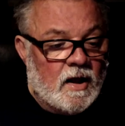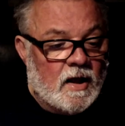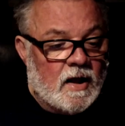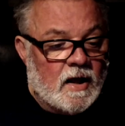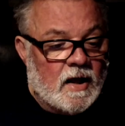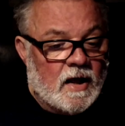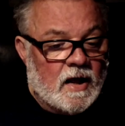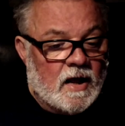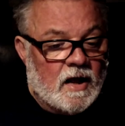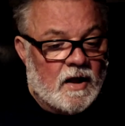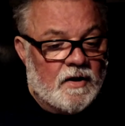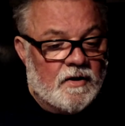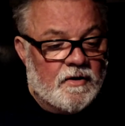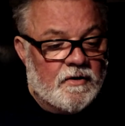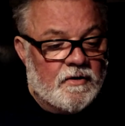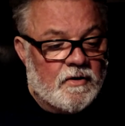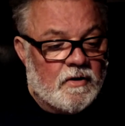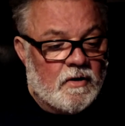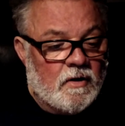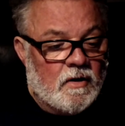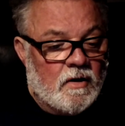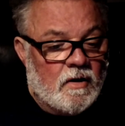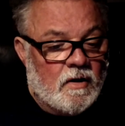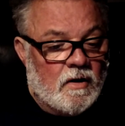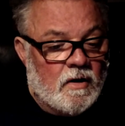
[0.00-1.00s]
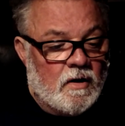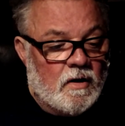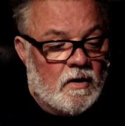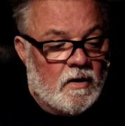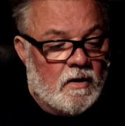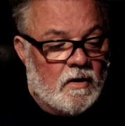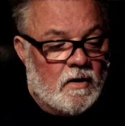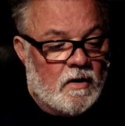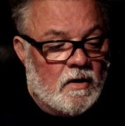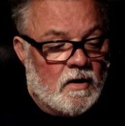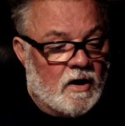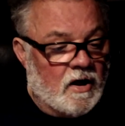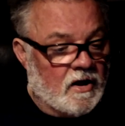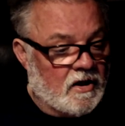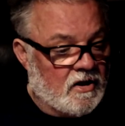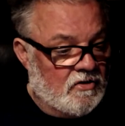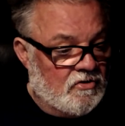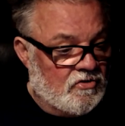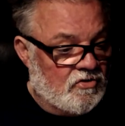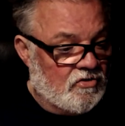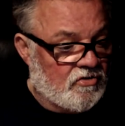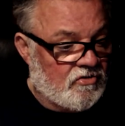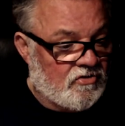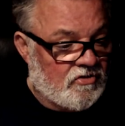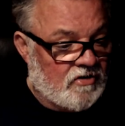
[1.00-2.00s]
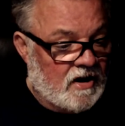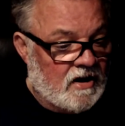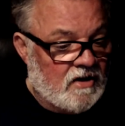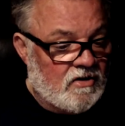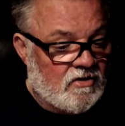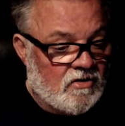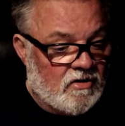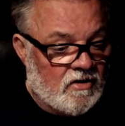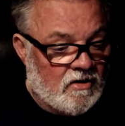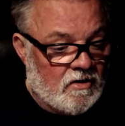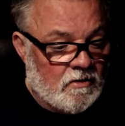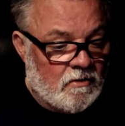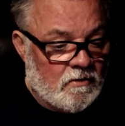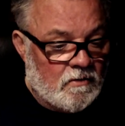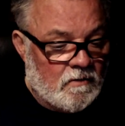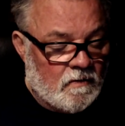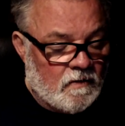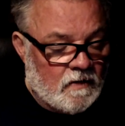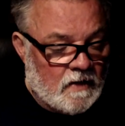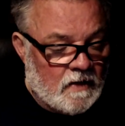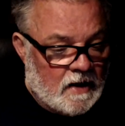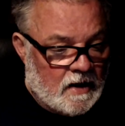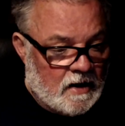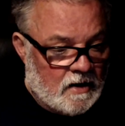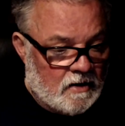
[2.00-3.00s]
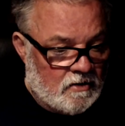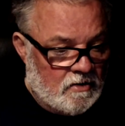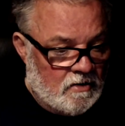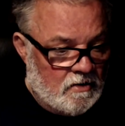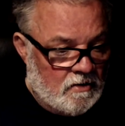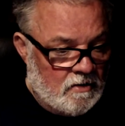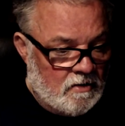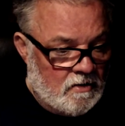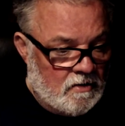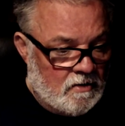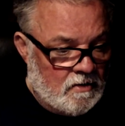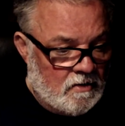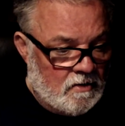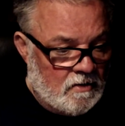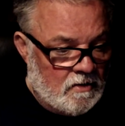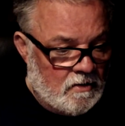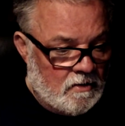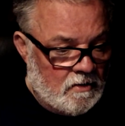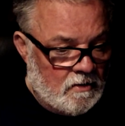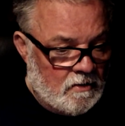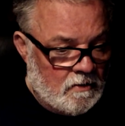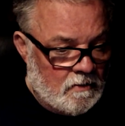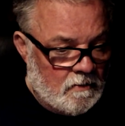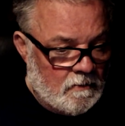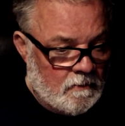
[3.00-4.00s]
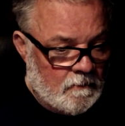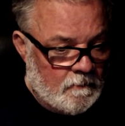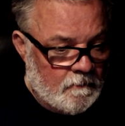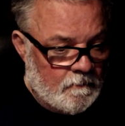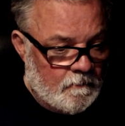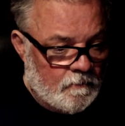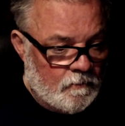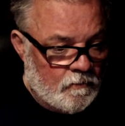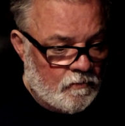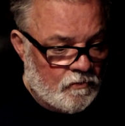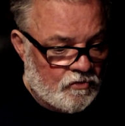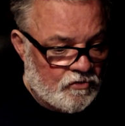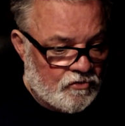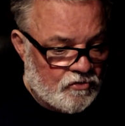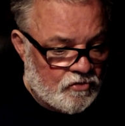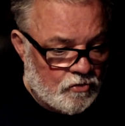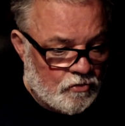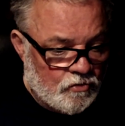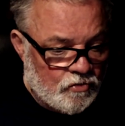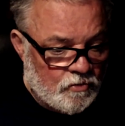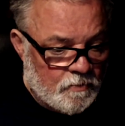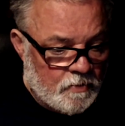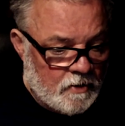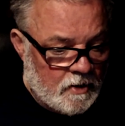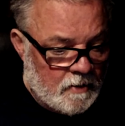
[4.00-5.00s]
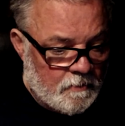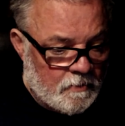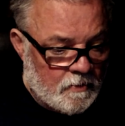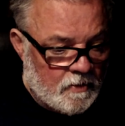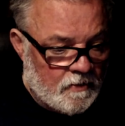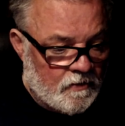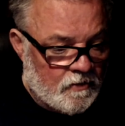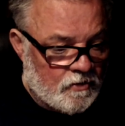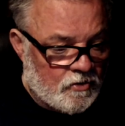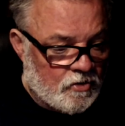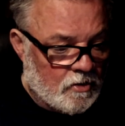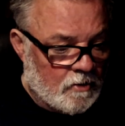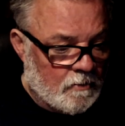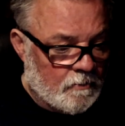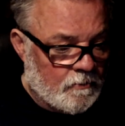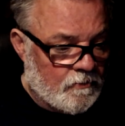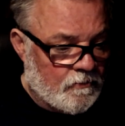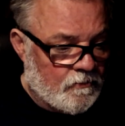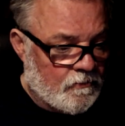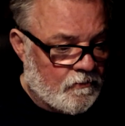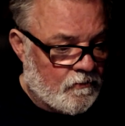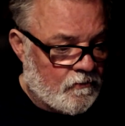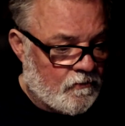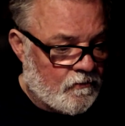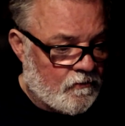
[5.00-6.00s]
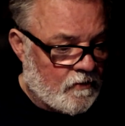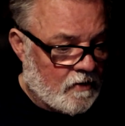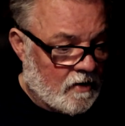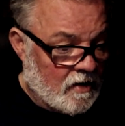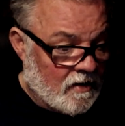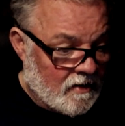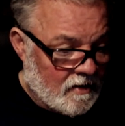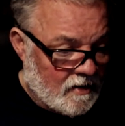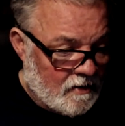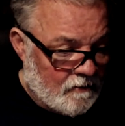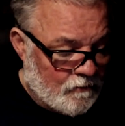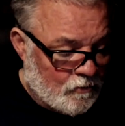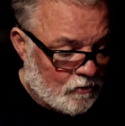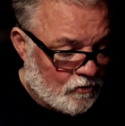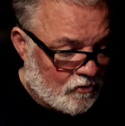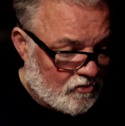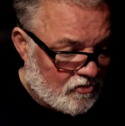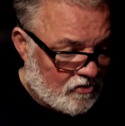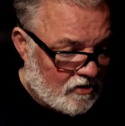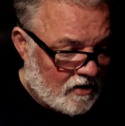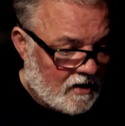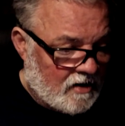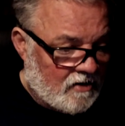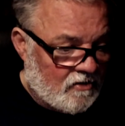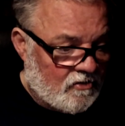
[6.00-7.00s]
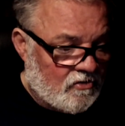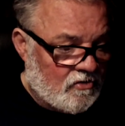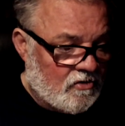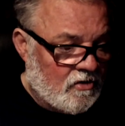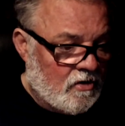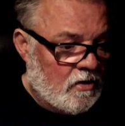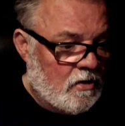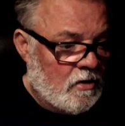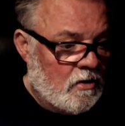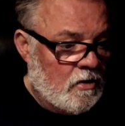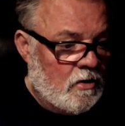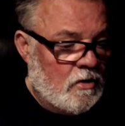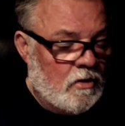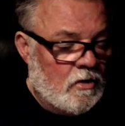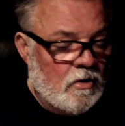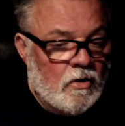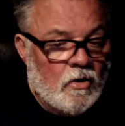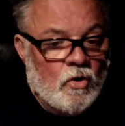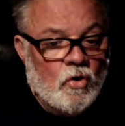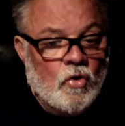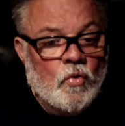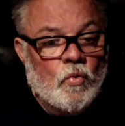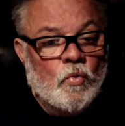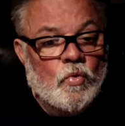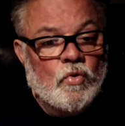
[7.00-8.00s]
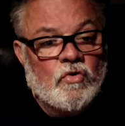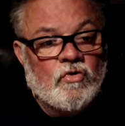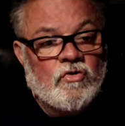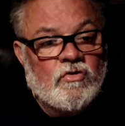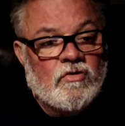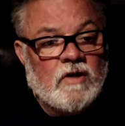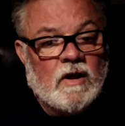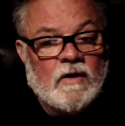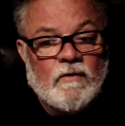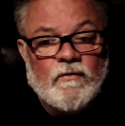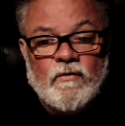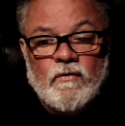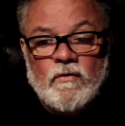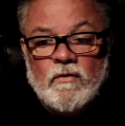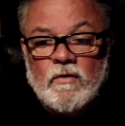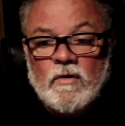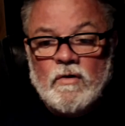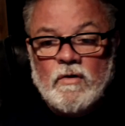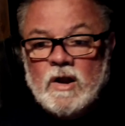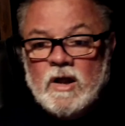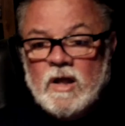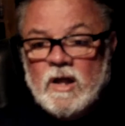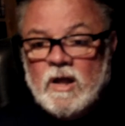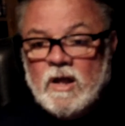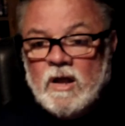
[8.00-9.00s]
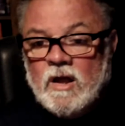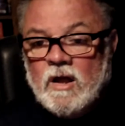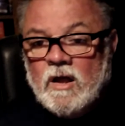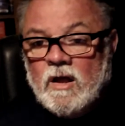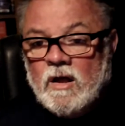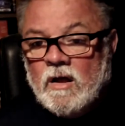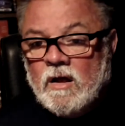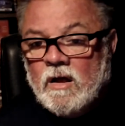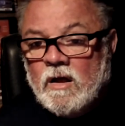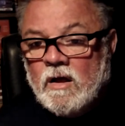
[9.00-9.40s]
And I can just say to you that 2 of the people in the top 5 or 6 was definitely,